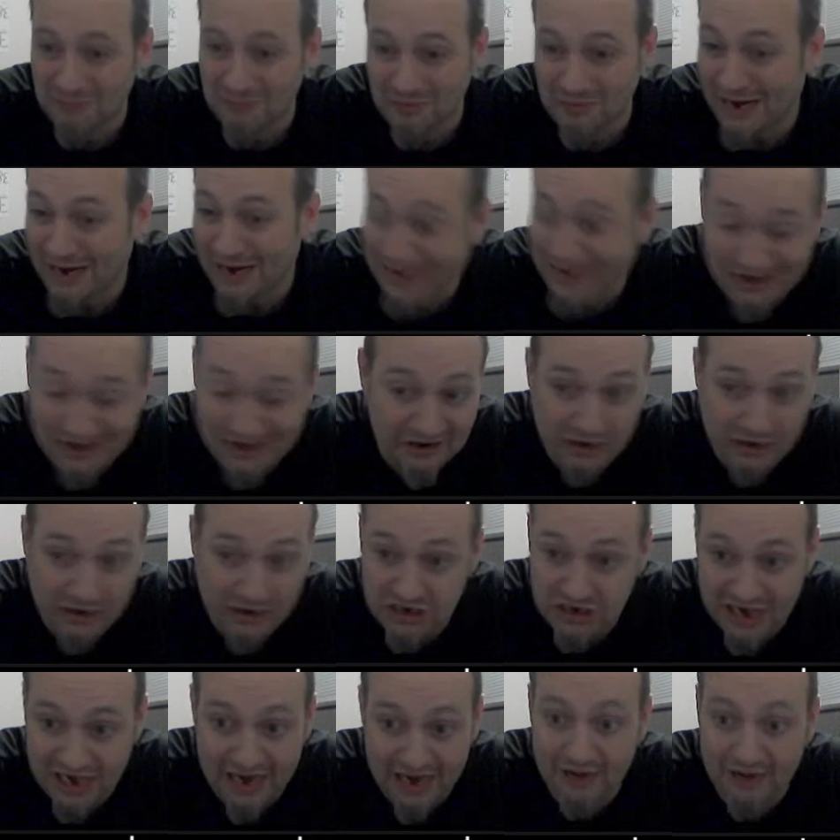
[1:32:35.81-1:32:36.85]
You might not
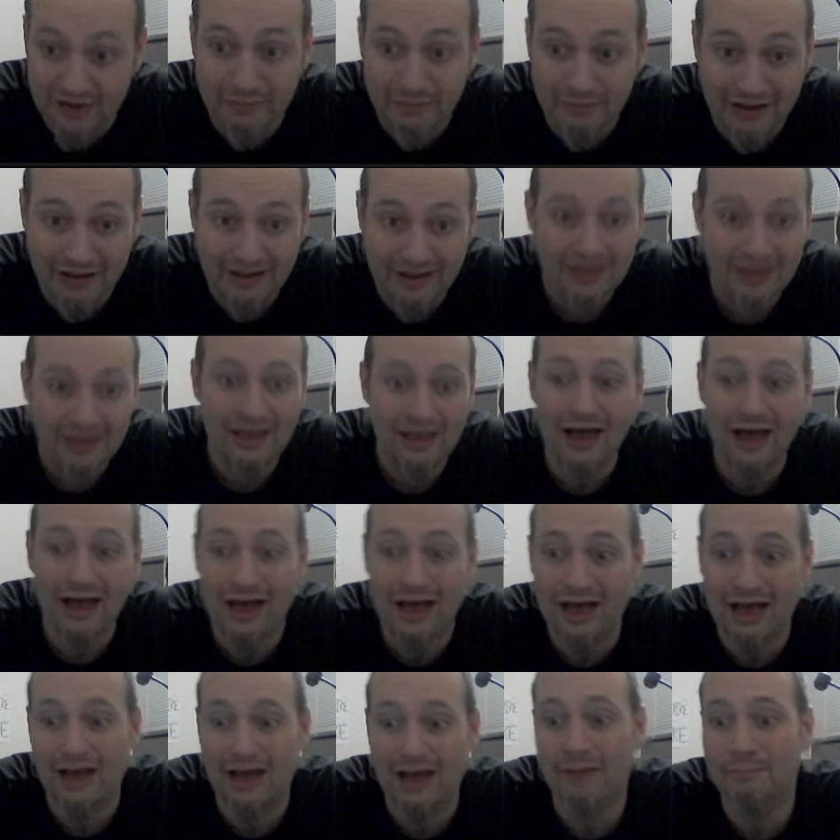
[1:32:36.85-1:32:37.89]
understand it, but
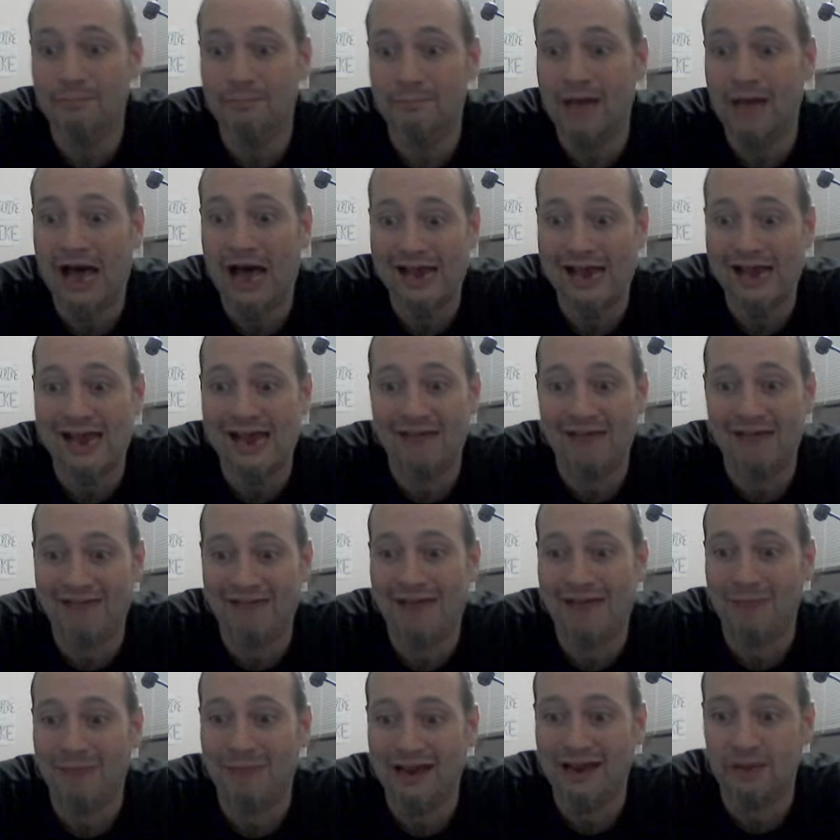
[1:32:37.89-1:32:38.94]
I have
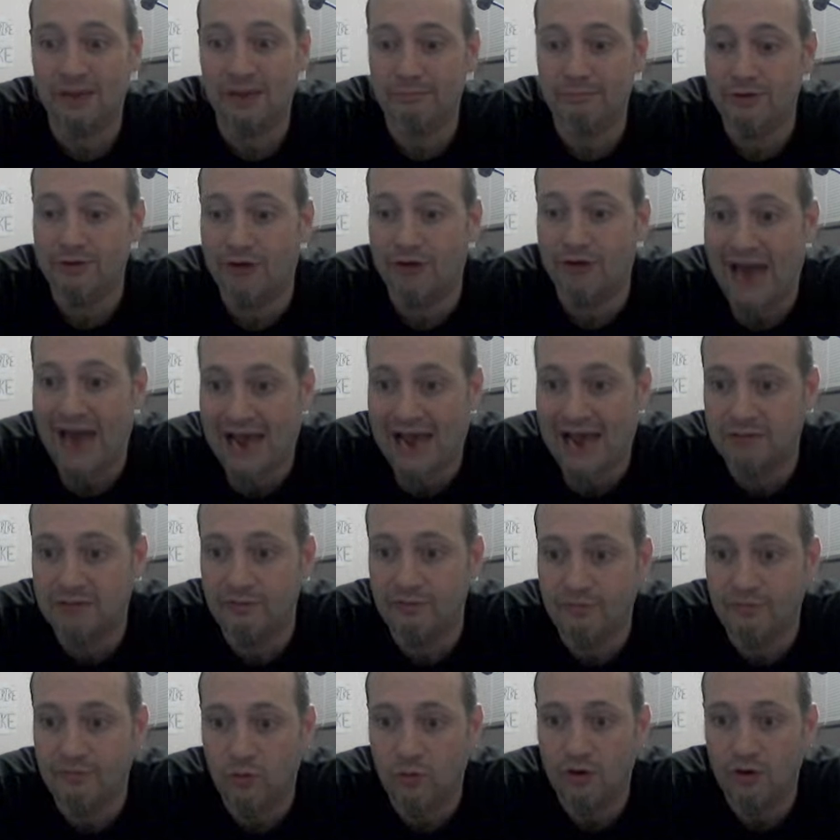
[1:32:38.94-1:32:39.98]
had my computer hacked
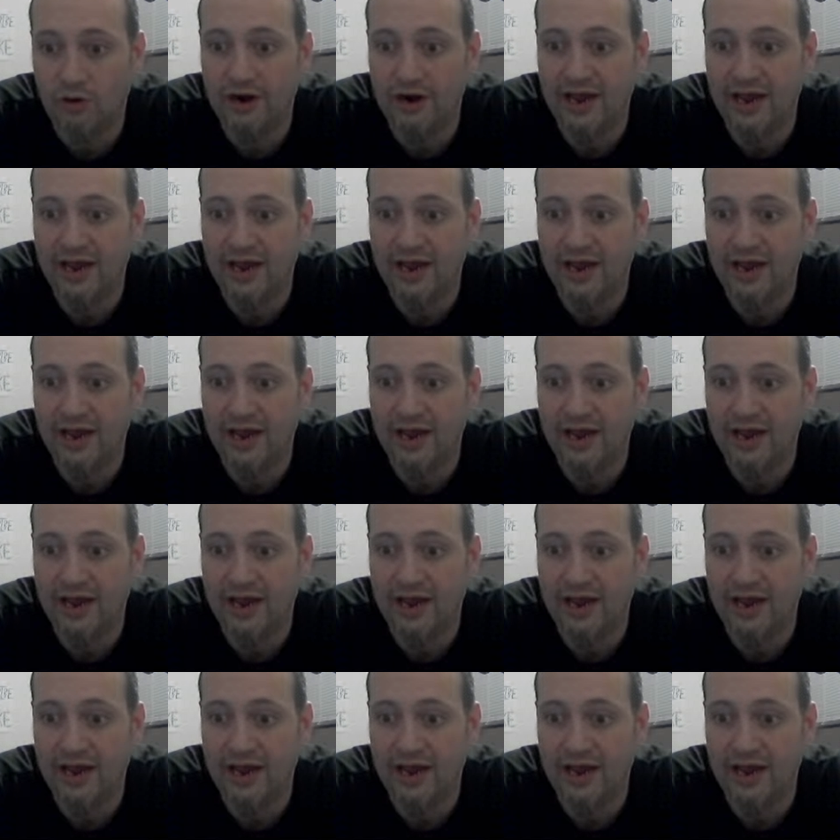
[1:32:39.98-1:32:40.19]
before,